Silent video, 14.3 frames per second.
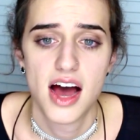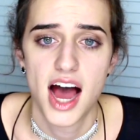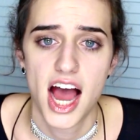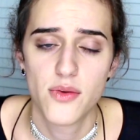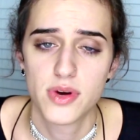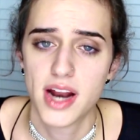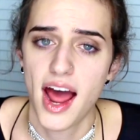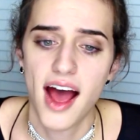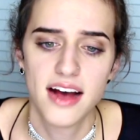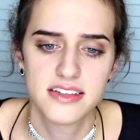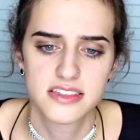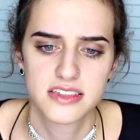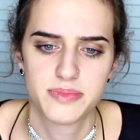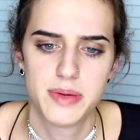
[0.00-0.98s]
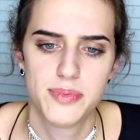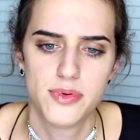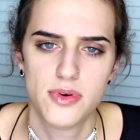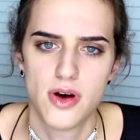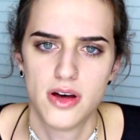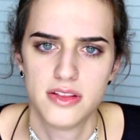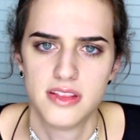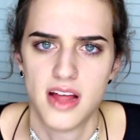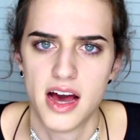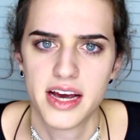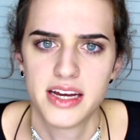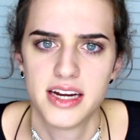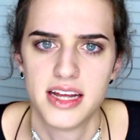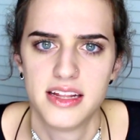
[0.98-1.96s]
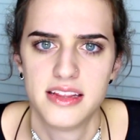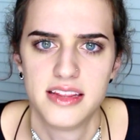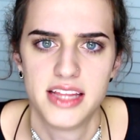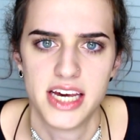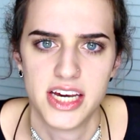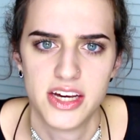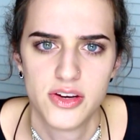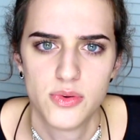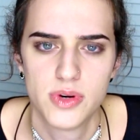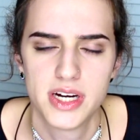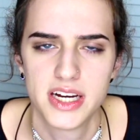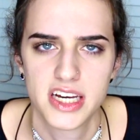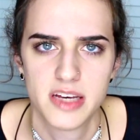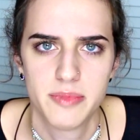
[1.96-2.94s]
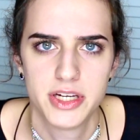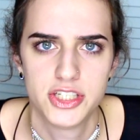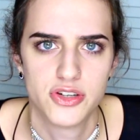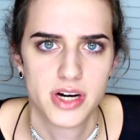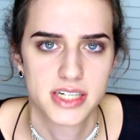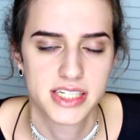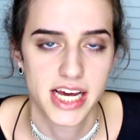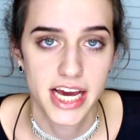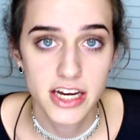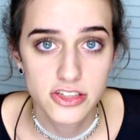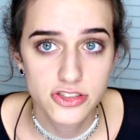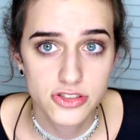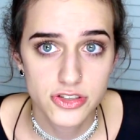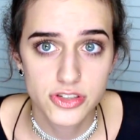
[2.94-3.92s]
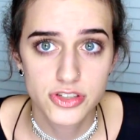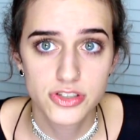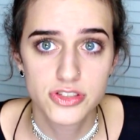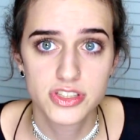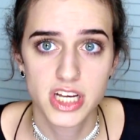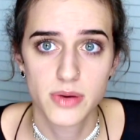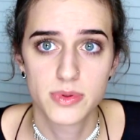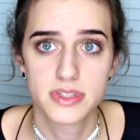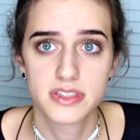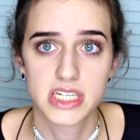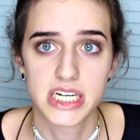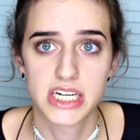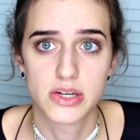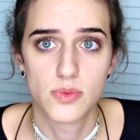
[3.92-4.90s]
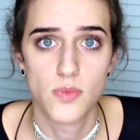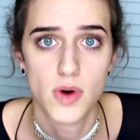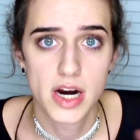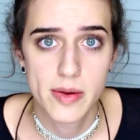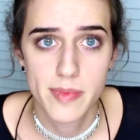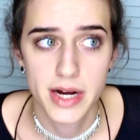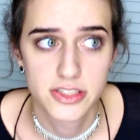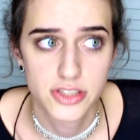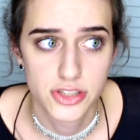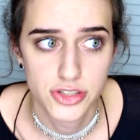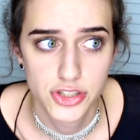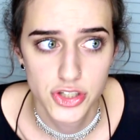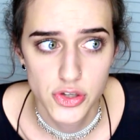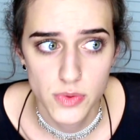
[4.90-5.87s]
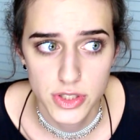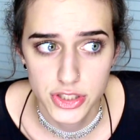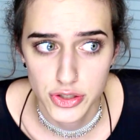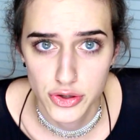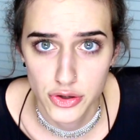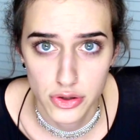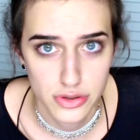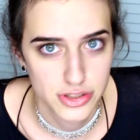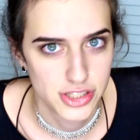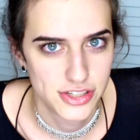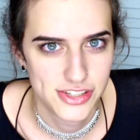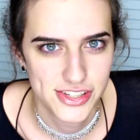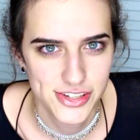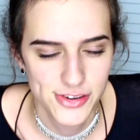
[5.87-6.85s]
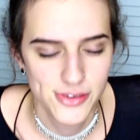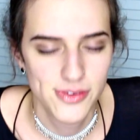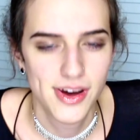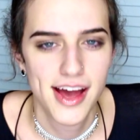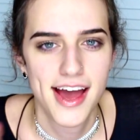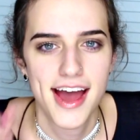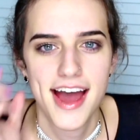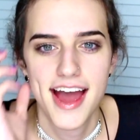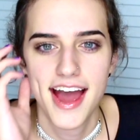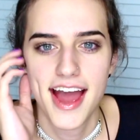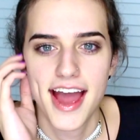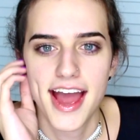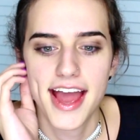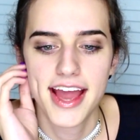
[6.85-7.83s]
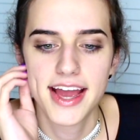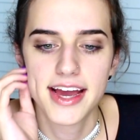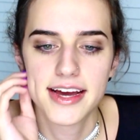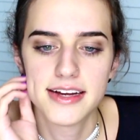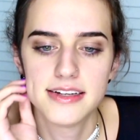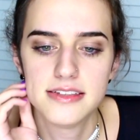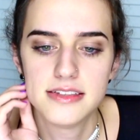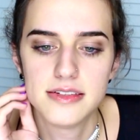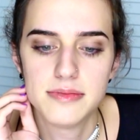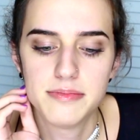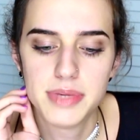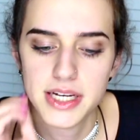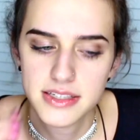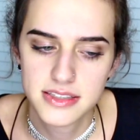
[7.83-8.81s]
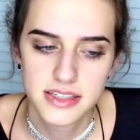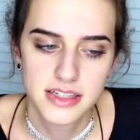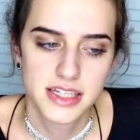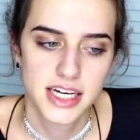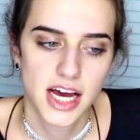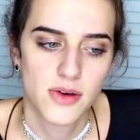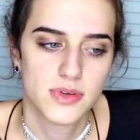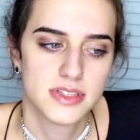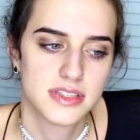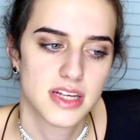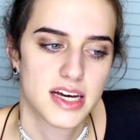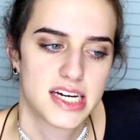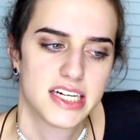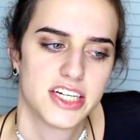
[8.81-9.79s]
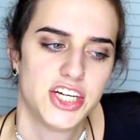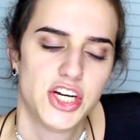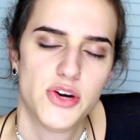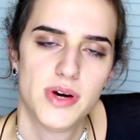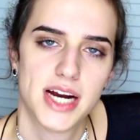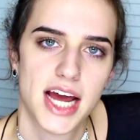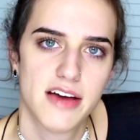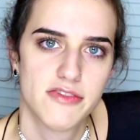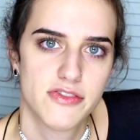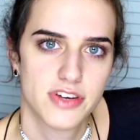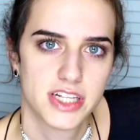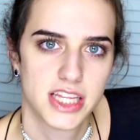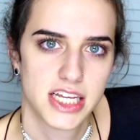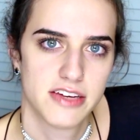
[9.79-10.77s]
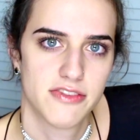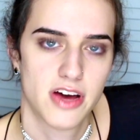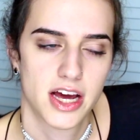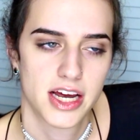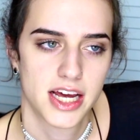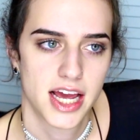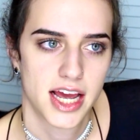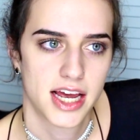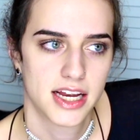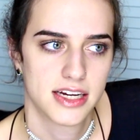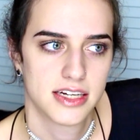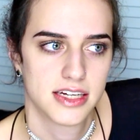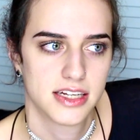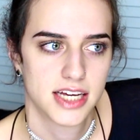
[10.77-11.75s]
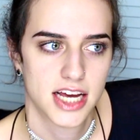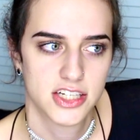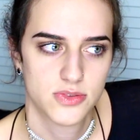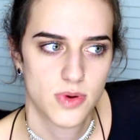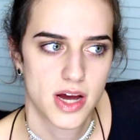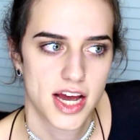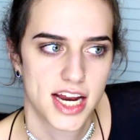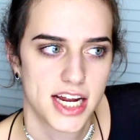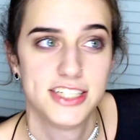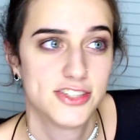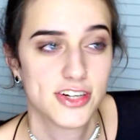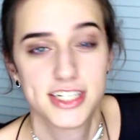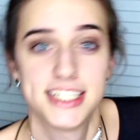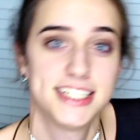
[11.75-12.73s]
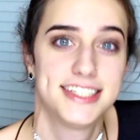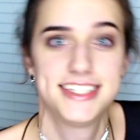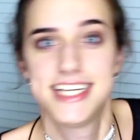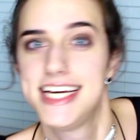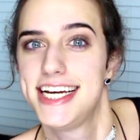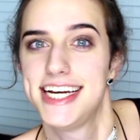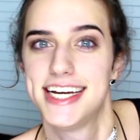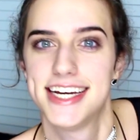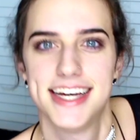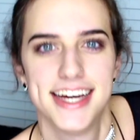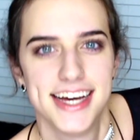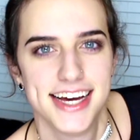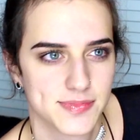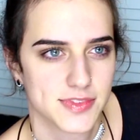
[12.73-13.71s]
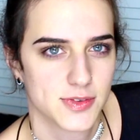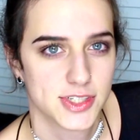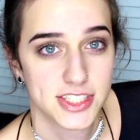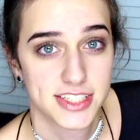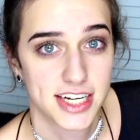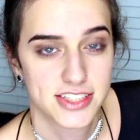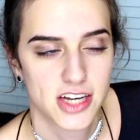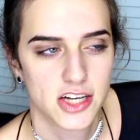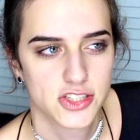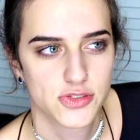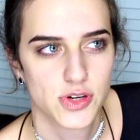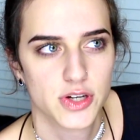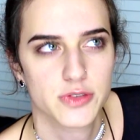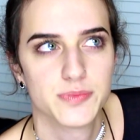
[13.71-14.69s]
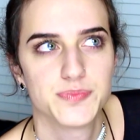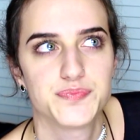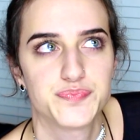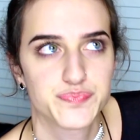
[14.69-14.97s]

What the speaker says: I would ask people online and they wouldn't give me direct answers. I was like, what am I to do? What's a girl to do? And basically I was like, you know what, I have a friend Levi, and guess what? He started his T, which is testosterone.